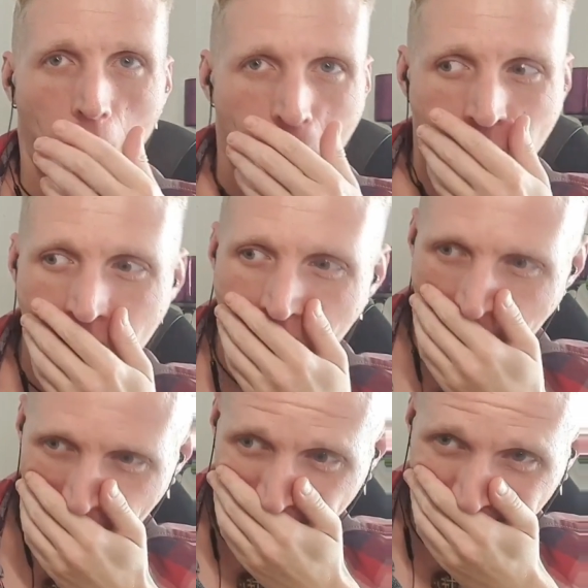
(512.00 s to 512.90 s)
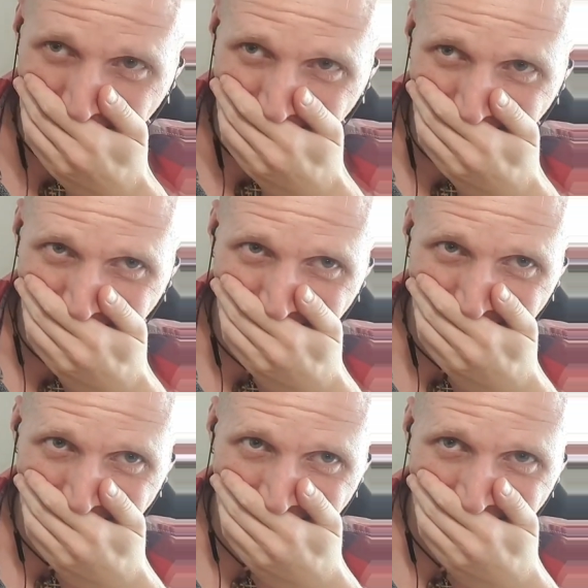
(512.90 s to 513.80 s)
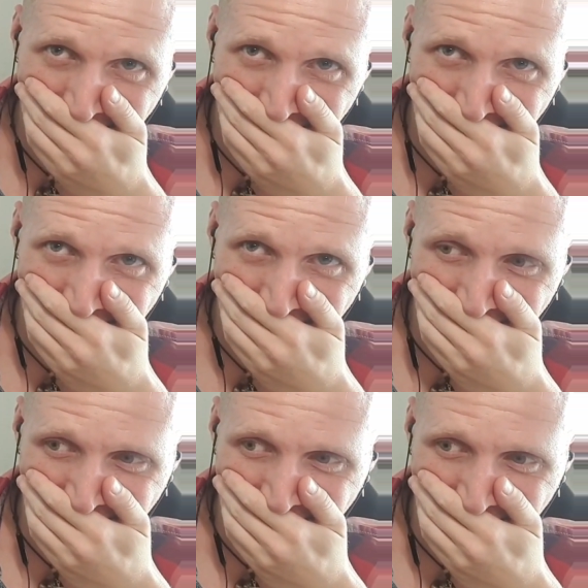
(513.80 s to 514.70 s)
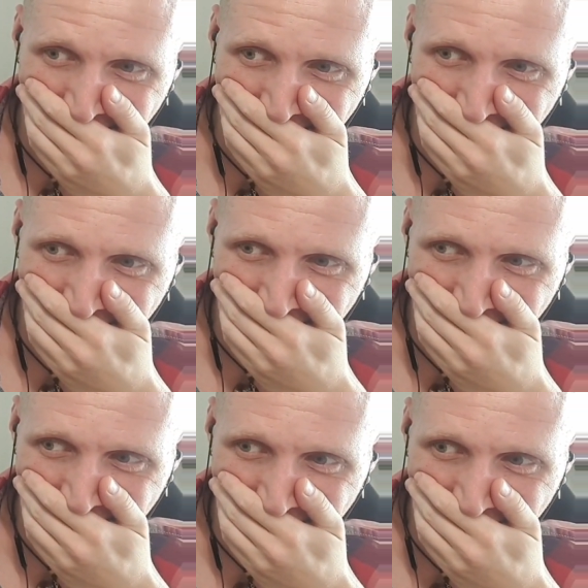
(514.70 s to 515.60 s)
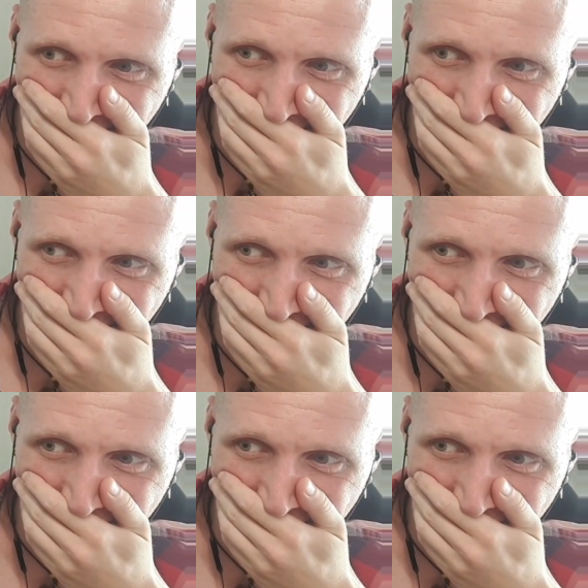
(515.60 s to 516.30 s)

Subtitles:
(silence)